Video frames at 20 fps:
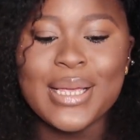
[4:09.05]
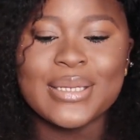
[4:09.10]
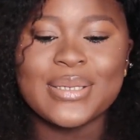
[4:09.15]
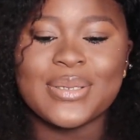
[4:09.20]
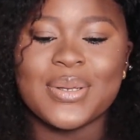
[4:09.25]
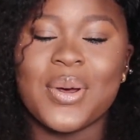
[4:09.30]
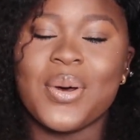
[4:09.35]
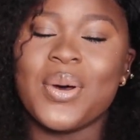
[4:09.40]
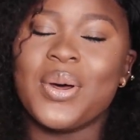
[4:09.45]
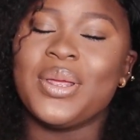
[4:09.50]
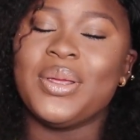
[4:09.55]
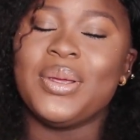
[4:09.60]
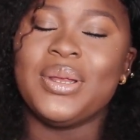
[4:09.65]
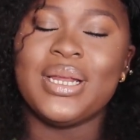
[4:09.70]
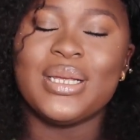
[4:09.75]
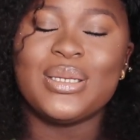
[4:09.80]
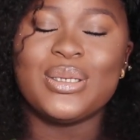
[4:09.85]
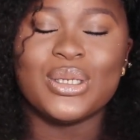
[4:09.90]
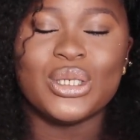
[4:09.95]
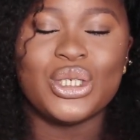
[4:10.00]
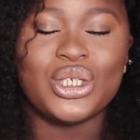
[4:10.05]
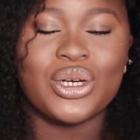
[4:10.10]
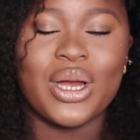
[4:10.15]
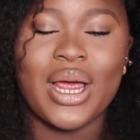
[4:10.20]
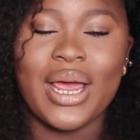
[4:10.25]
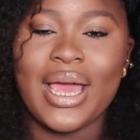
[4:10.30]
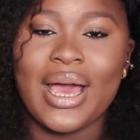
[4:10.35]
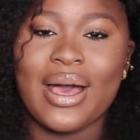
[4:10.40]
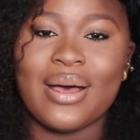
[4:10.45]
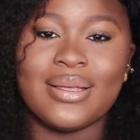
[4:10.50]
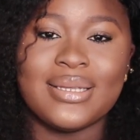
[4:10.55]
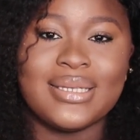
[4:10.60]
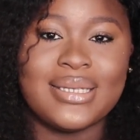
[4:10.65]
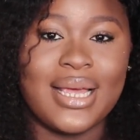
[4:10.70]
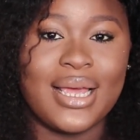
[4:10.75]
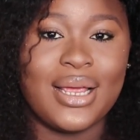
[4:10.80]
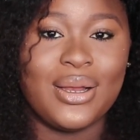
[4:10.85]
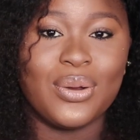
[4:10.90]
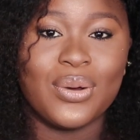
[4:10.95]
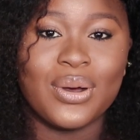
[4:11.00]
So you need to try
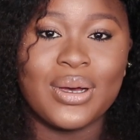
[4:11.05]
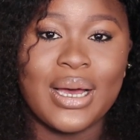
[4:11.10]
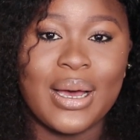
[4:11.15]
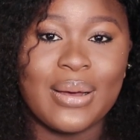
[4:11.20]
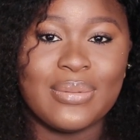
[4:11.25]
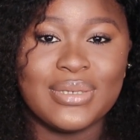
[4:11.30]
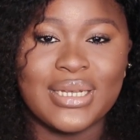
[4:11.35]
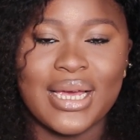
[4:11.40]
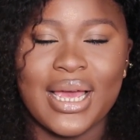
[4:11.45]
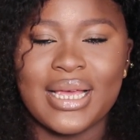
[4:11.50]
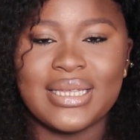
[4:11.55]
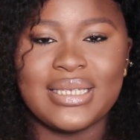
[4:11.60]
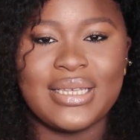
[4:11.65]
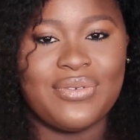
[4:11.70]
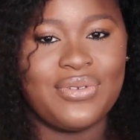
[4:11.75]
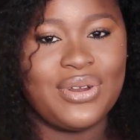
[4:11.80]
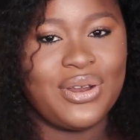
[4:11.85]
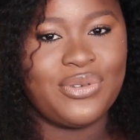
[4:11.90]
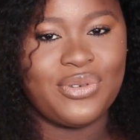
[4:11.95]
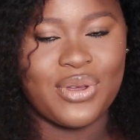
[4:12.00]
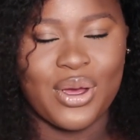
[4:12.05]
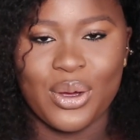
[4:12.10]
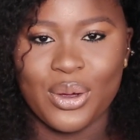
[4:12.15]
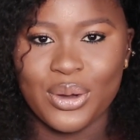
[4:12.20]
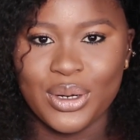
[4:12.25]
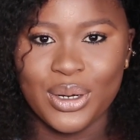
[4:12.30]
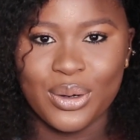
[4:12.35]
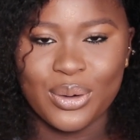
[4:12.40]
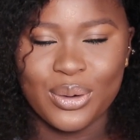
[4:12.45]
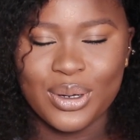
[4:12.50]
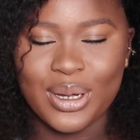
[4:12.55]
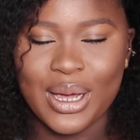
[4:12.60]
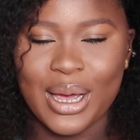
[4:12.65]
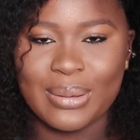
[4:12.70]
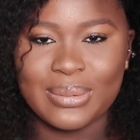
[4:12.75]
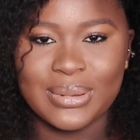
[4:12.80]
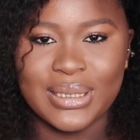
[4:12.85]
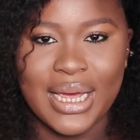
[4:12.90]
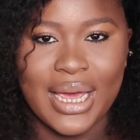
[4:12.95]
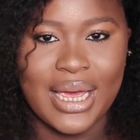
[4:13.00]
out a low carb diet. Even if you're on a low
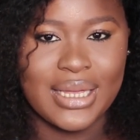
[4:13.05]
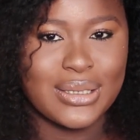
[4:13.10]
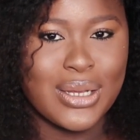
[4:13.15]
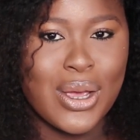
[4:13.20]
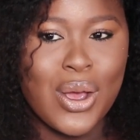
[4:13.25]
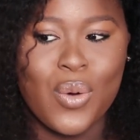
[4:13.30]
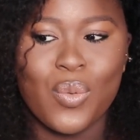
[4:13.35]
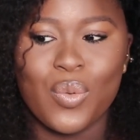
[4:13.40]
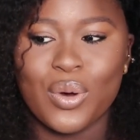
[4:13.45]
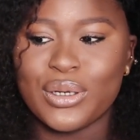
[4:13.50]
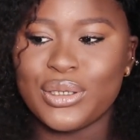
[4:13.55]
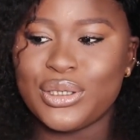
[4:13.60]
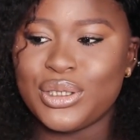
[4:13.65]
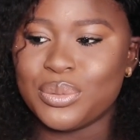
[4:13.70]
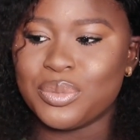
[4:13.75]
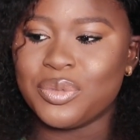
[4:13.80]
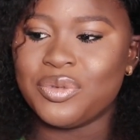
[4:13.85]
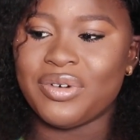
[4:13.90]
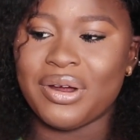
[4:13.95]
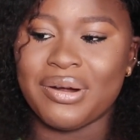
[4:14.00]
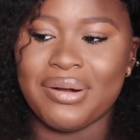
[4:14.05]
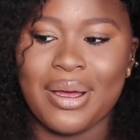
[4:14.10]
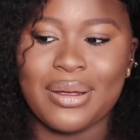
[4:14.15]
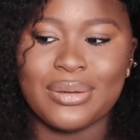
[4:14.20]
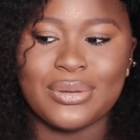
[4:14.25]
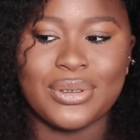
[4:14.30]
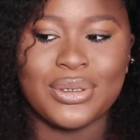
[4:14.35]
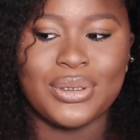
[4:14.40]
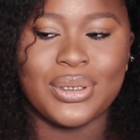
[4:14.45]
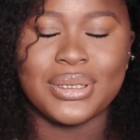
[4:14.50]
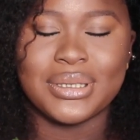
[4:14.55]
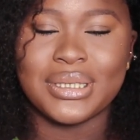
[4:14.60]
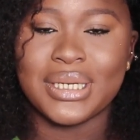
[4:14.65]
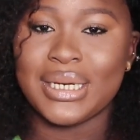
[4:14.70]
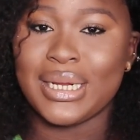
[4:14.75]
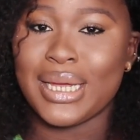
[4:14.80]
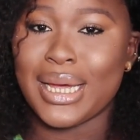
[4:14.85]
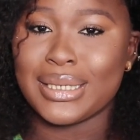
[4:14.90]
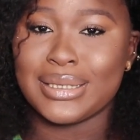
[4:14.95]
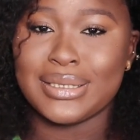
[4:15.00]
carb diet, once you move around doing your
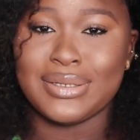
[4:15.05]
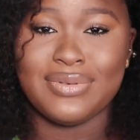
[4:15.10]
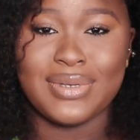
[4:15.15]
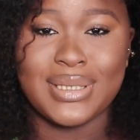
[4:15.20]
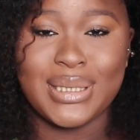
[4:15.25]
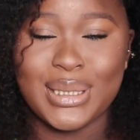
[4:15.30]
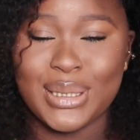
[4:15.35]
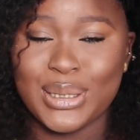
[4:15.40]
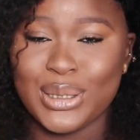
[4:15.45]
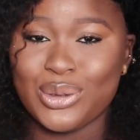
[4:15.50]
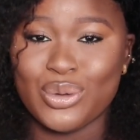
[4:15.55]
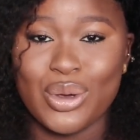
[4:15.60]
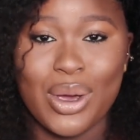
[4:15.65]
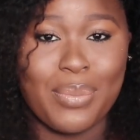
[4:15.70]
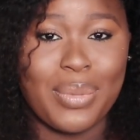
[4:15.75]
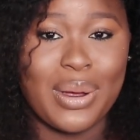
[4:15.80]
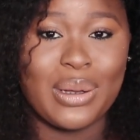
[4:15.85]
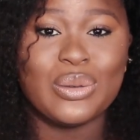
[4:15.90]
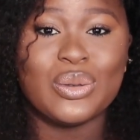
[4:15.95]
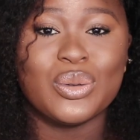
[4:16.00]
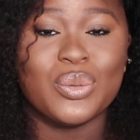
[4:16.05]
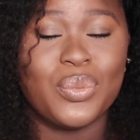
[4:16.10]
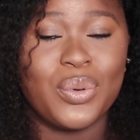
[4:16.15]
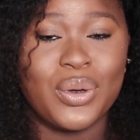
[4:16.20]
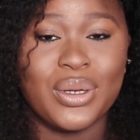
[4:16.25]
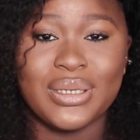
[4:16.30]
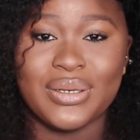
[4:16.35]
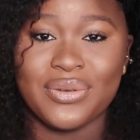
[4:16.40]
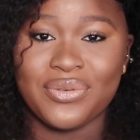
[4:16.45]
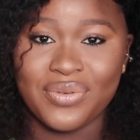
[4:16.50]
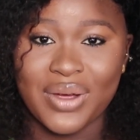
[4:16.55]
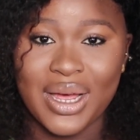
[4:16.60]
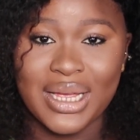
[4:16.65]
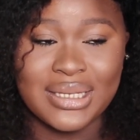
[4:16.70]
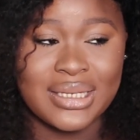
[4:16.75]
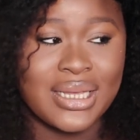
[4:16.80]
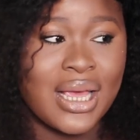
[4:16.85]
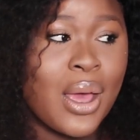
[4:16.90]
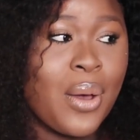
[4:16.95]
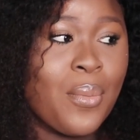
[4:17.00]
daily activities, you are bound to burn the
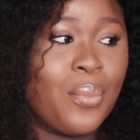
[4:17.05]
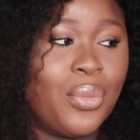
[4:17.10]
fat.